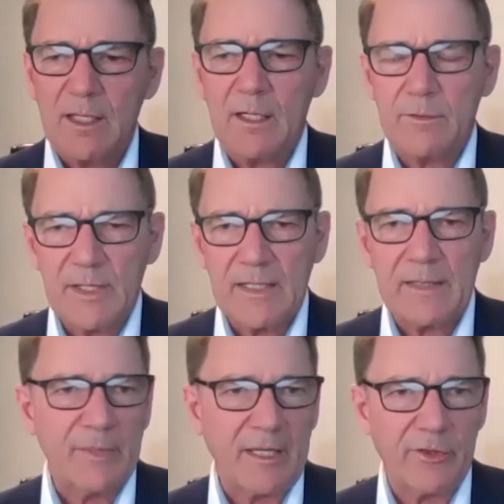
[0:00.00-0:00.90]
really
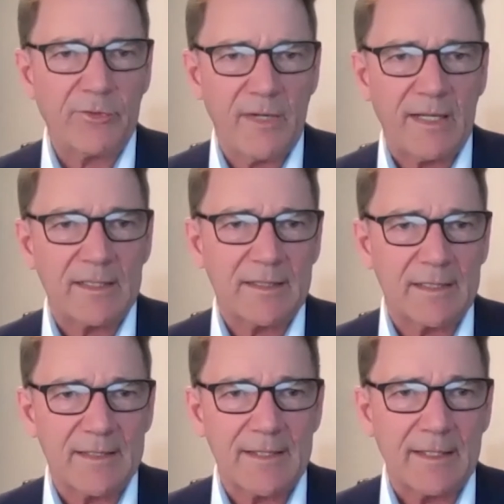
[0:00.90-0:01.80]
big threat,
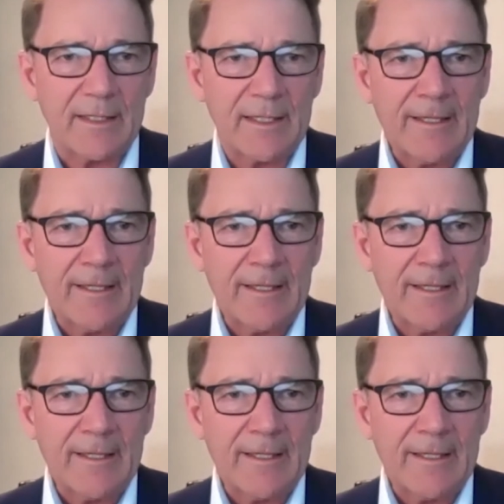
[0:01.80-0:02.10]
let's say,